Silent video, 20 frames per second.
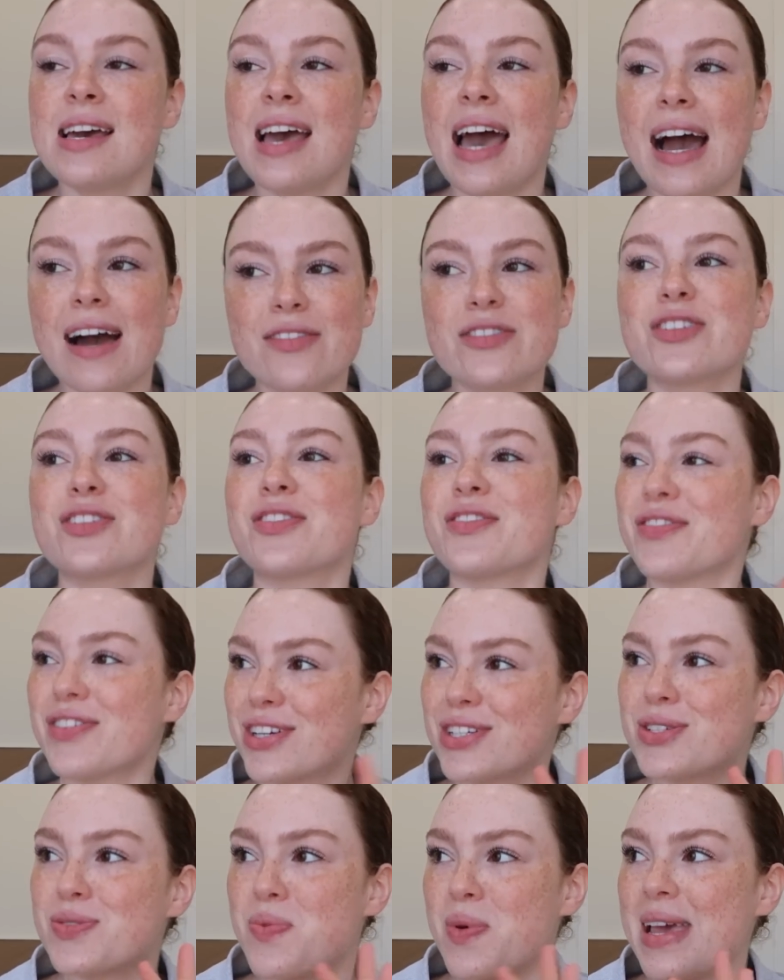after the
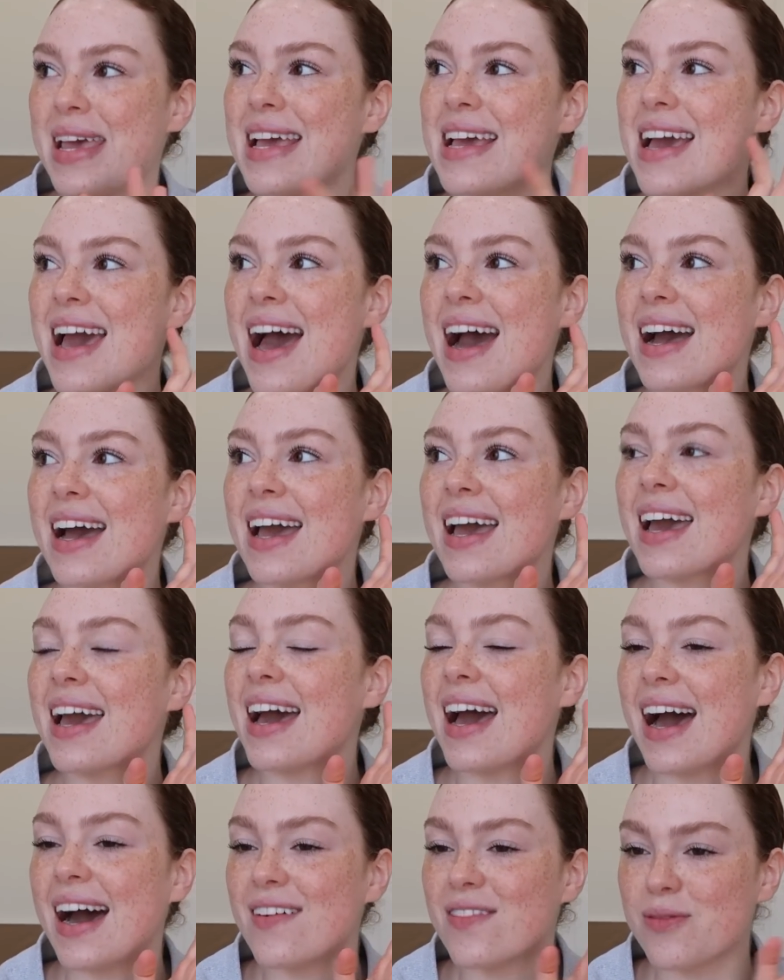first week, I
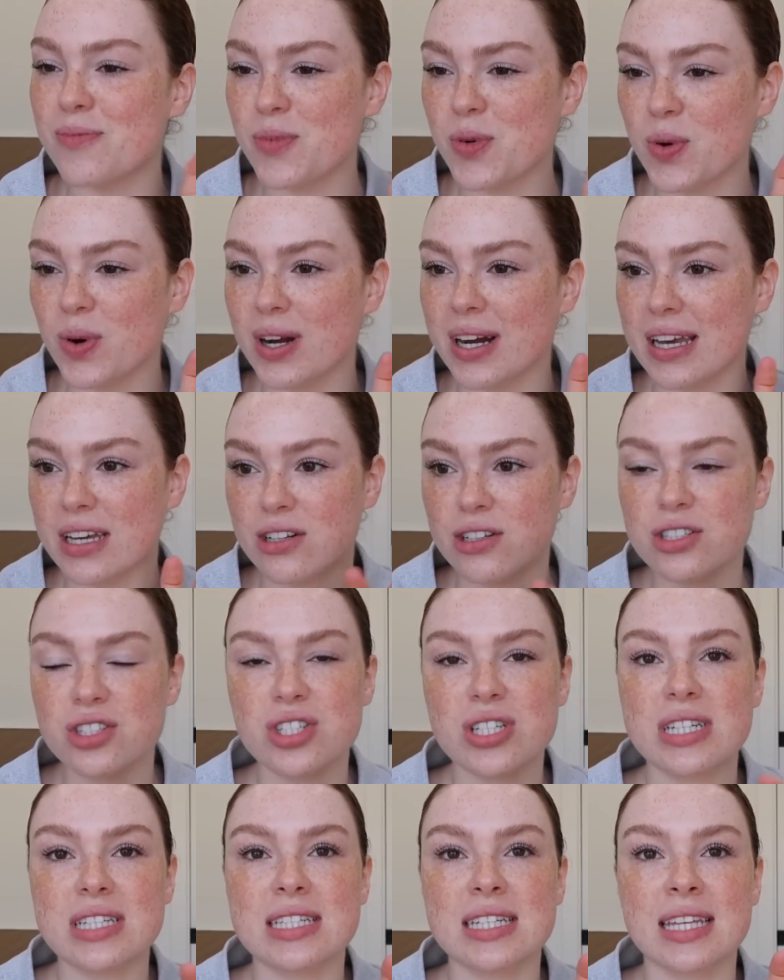have more
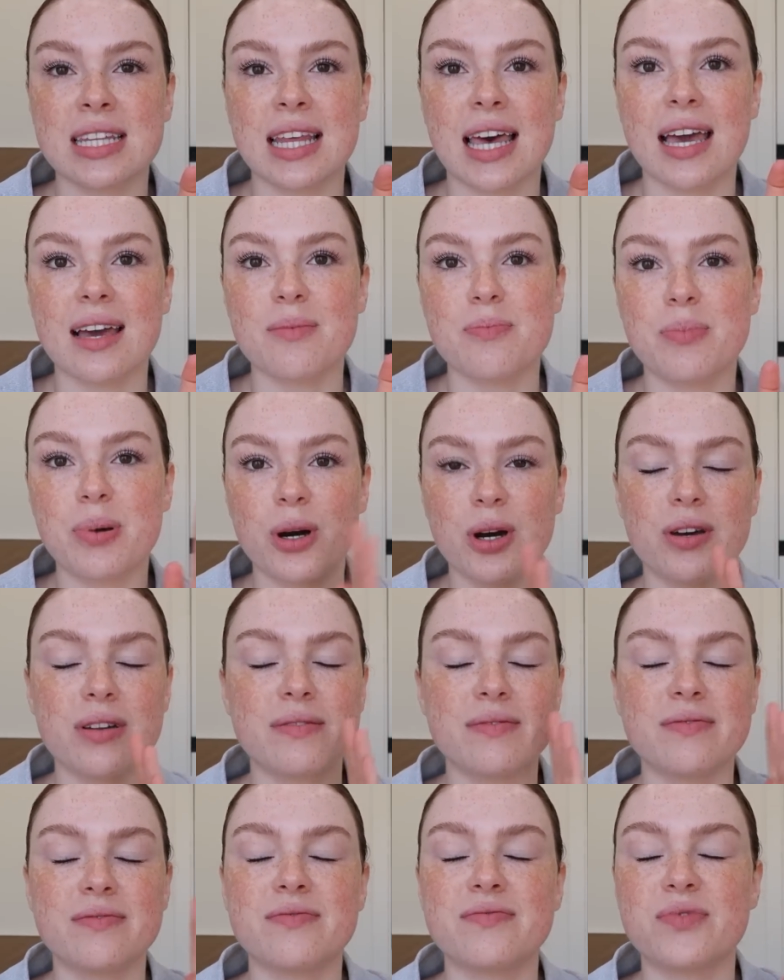energy to like
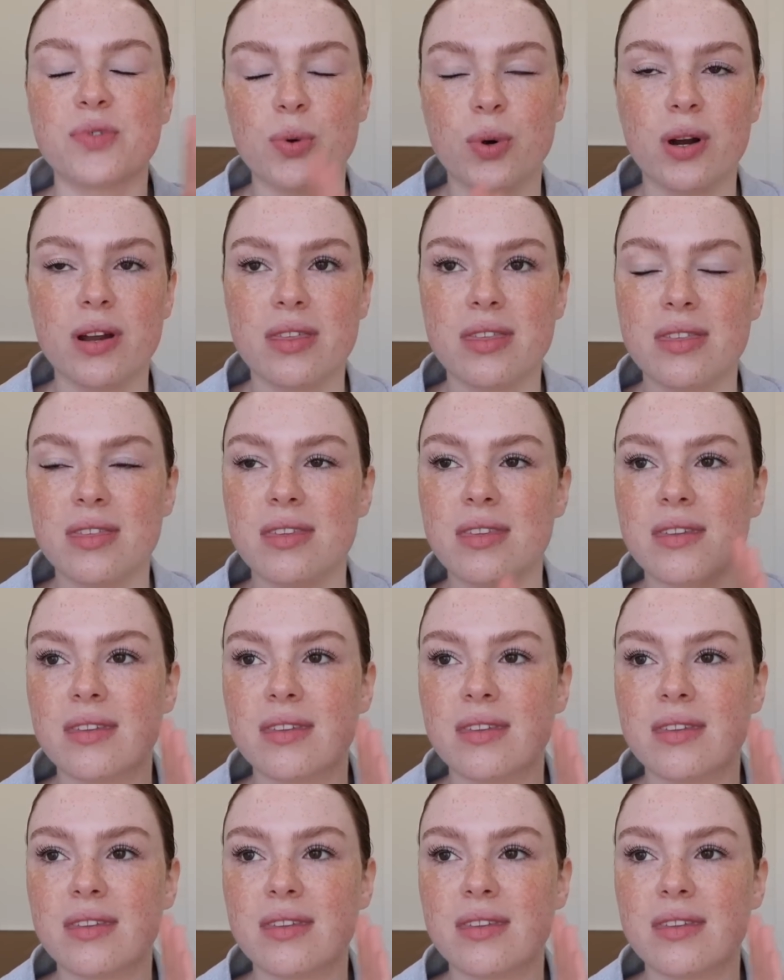put forth